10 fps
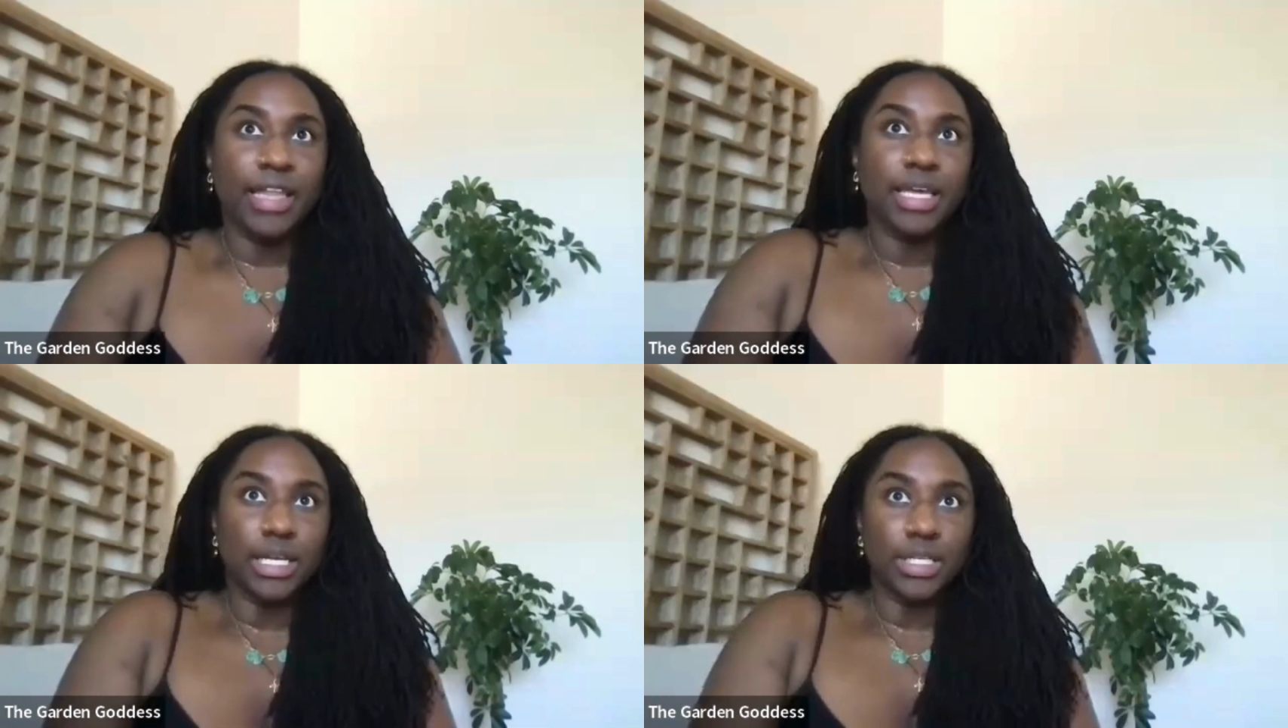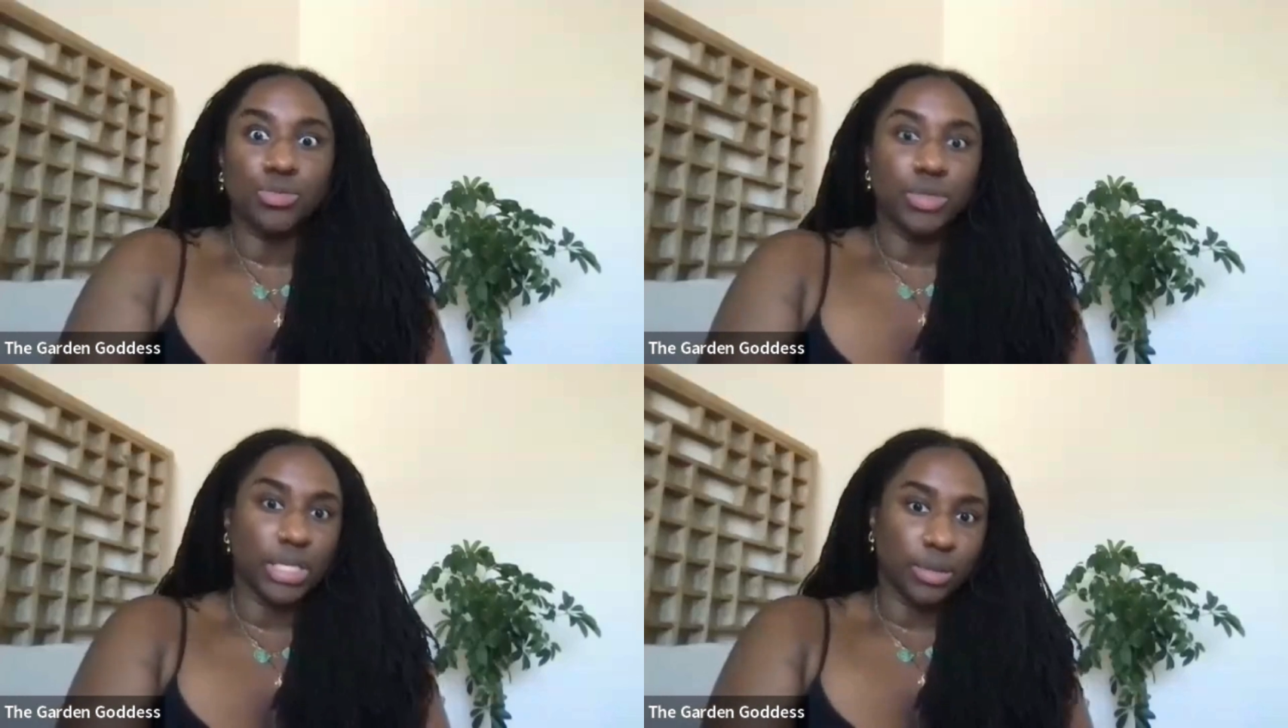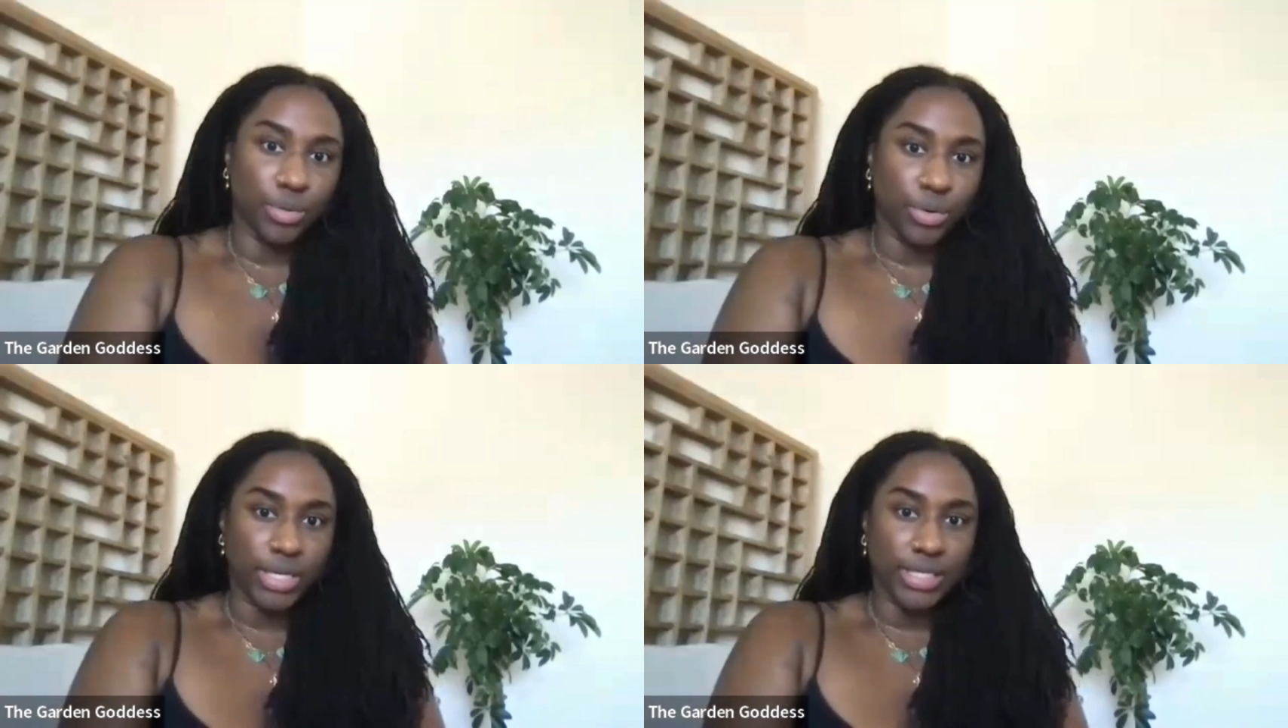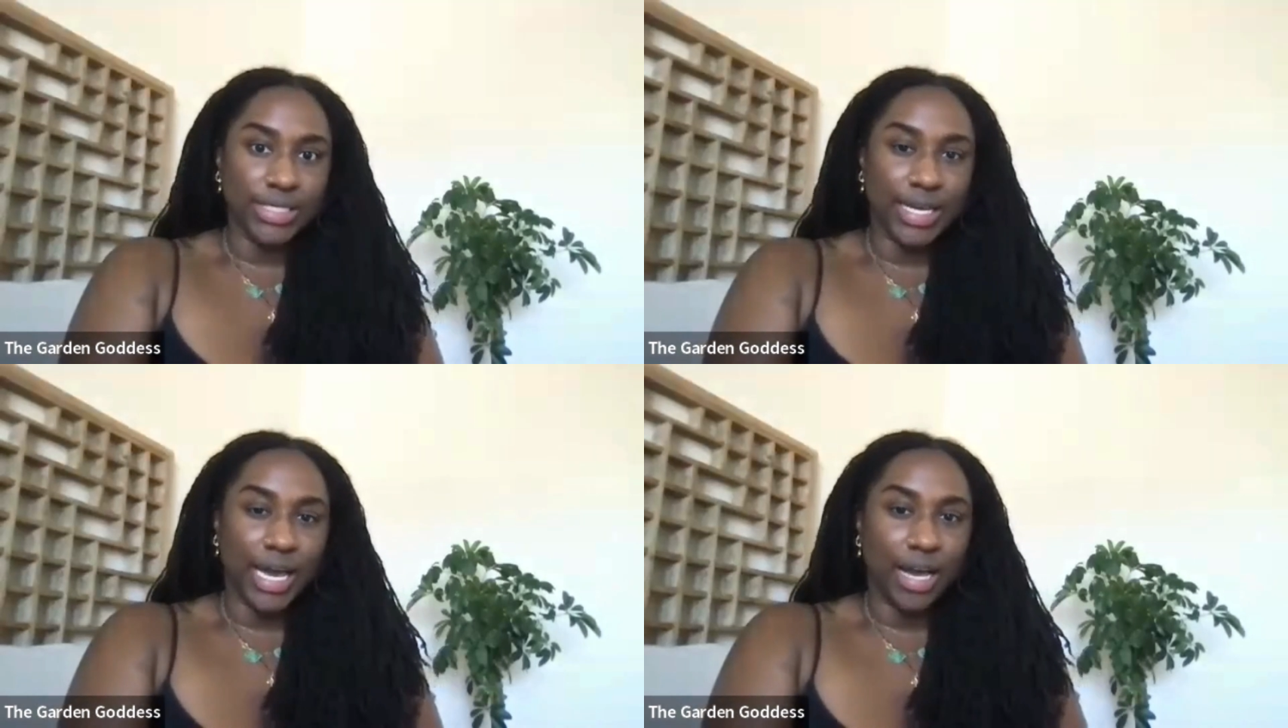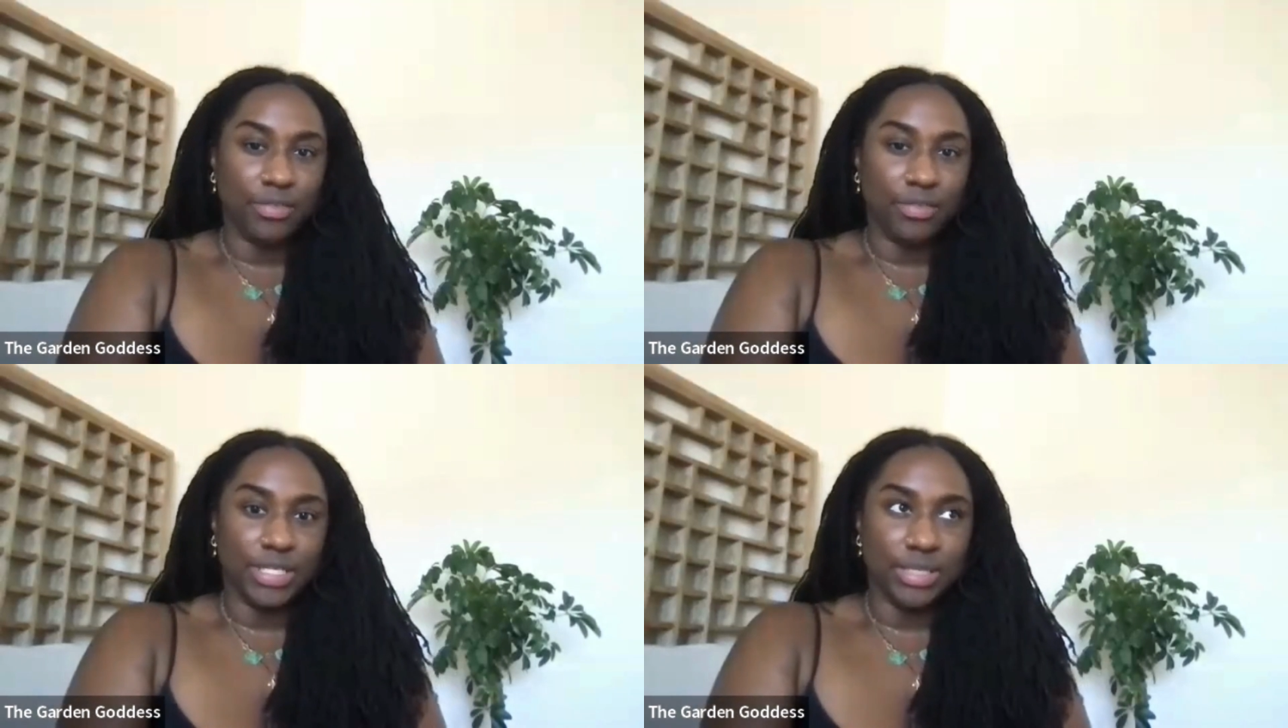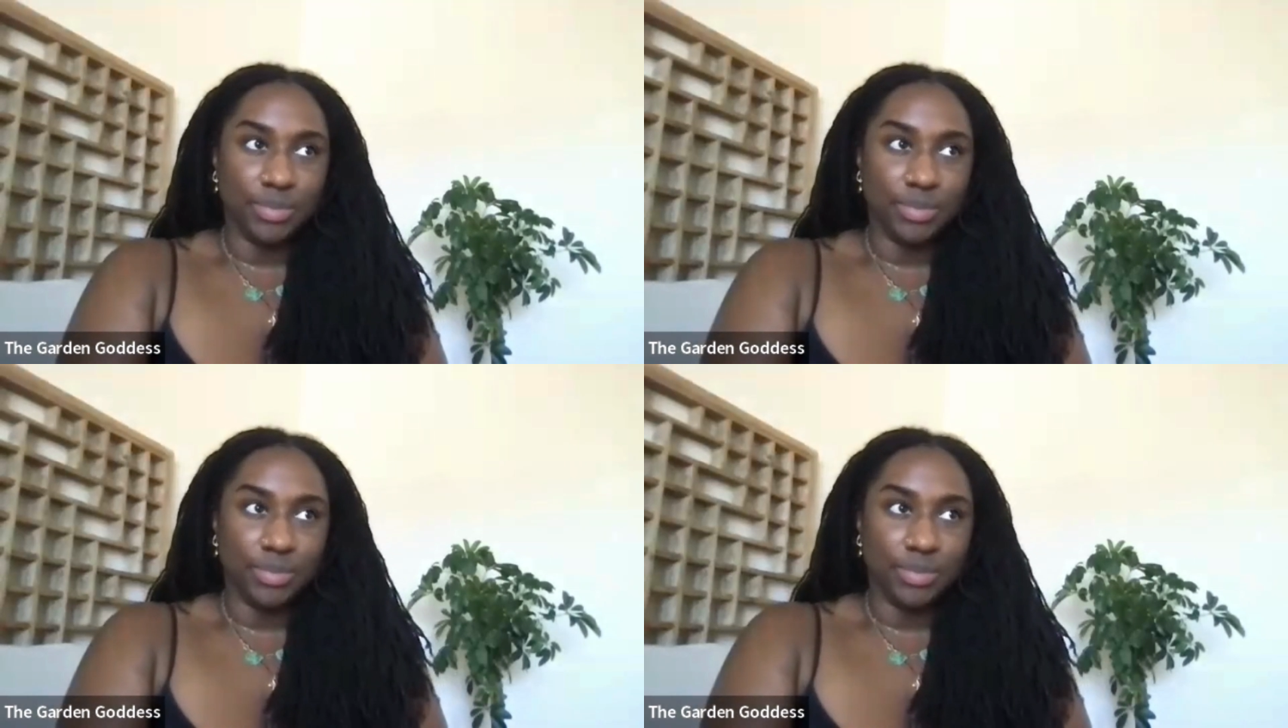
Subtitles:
I think it's really important to have a